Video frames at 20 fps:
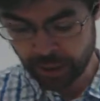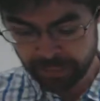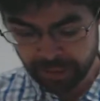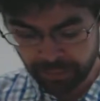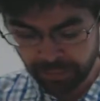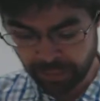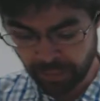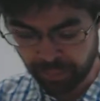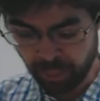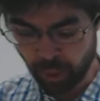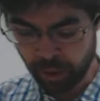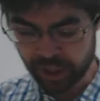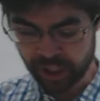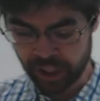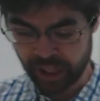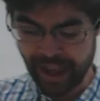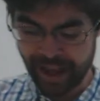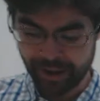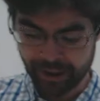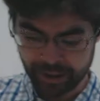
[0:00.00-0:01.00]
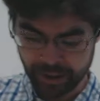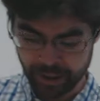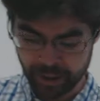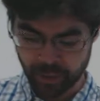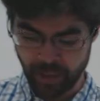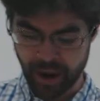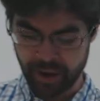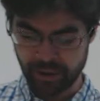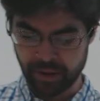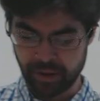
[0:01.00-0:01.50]
terms of
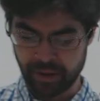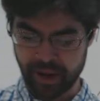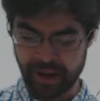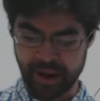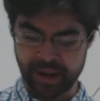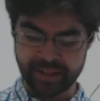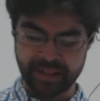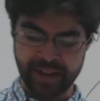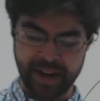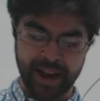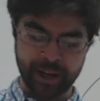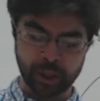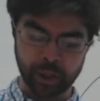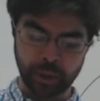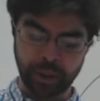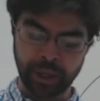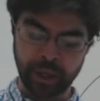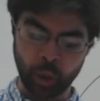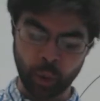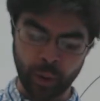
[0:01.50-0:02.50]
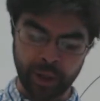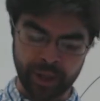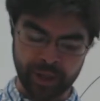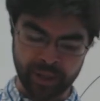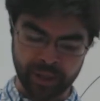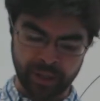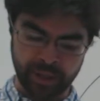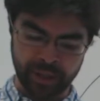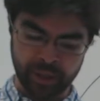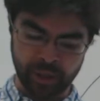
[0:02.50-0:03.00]
proportionalities rather than as an actual
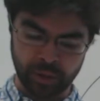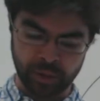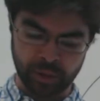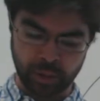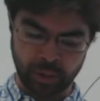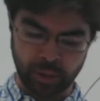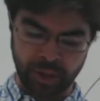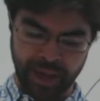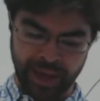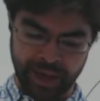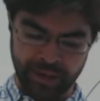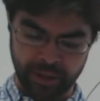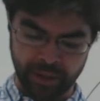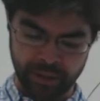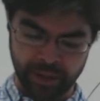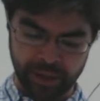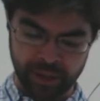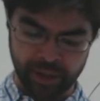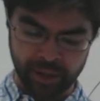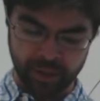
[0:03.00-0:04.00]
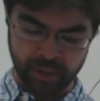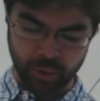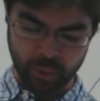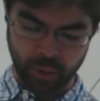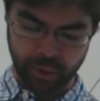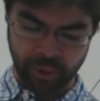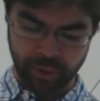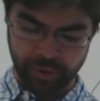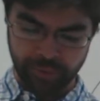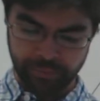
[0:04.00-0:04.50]
equation that you'll do calculations
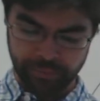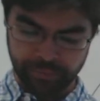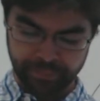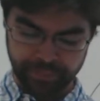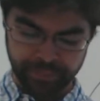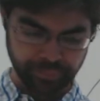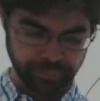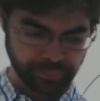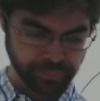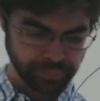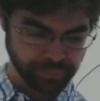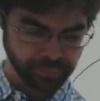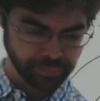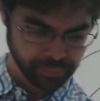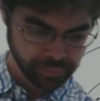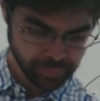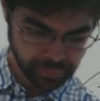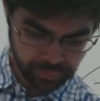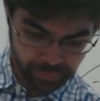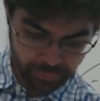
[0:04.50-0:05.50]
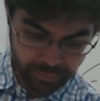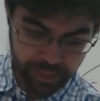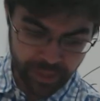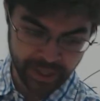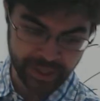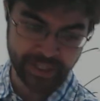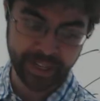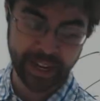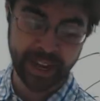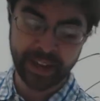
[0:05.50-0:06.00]
with.
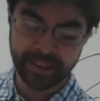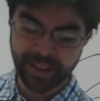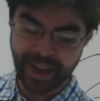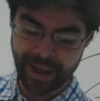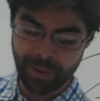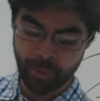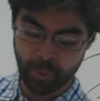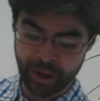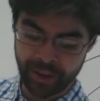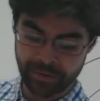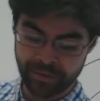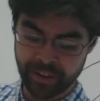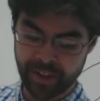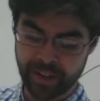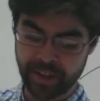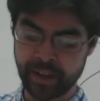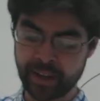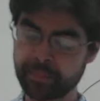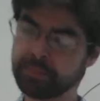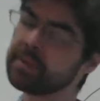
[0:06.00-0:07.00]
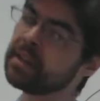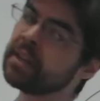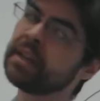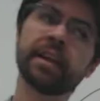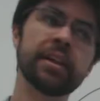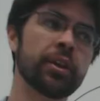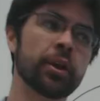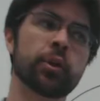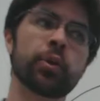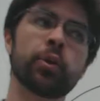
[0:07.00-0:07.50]
Because again, that way of thinking,
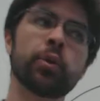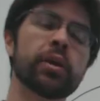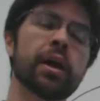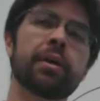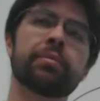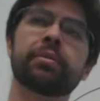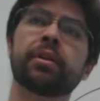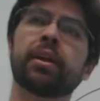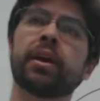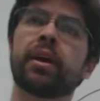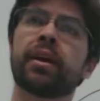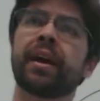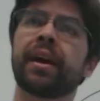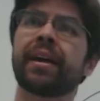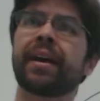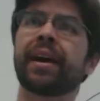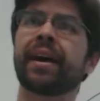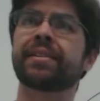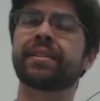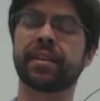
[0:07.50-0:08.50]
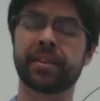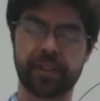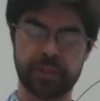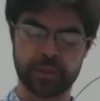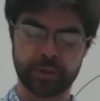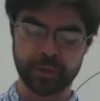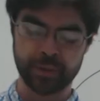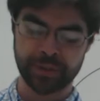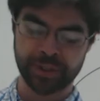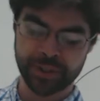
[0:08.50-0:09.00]
the Coulomb law, I think
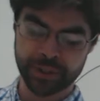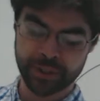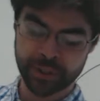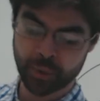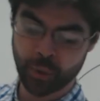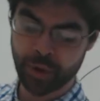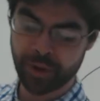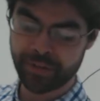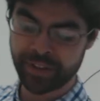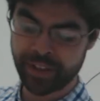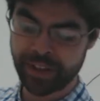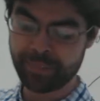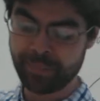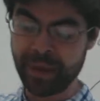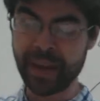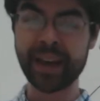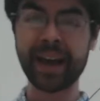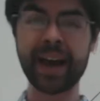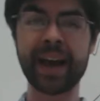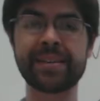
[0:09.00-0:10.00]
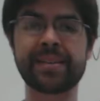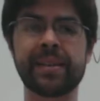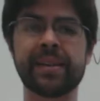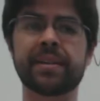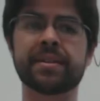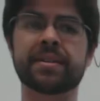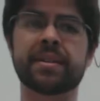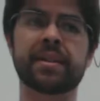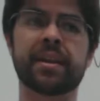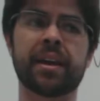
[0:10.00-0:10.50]
this is one of the big
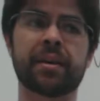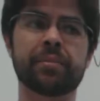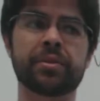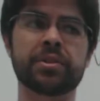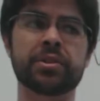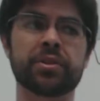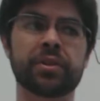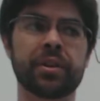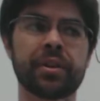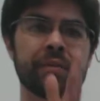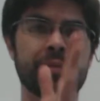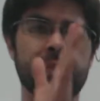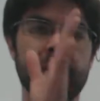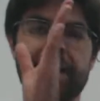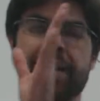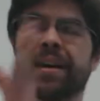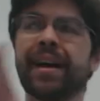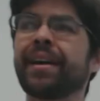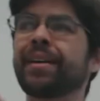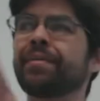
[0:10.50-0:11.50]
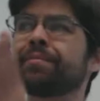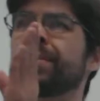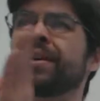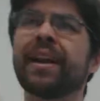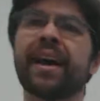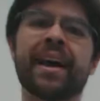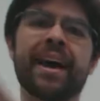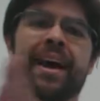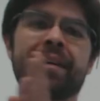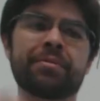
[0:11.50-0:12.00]
ideas in chemistry. I
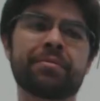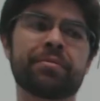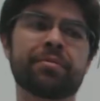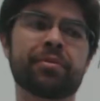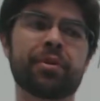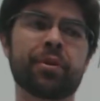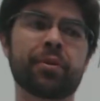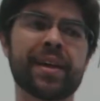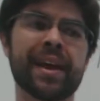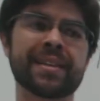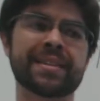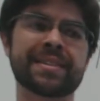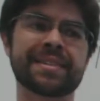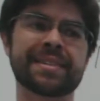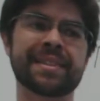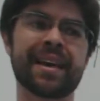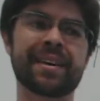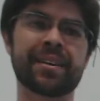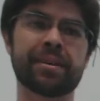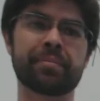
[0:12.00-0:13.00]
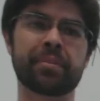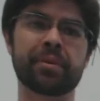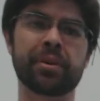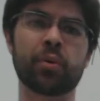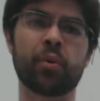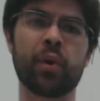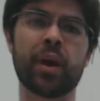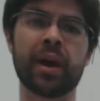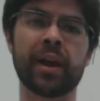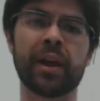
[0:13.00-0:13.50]
admit I haven't thrown that slide up in
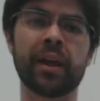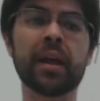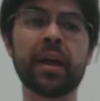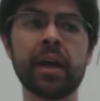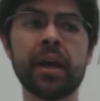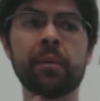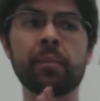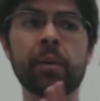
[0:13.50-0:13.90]
a while,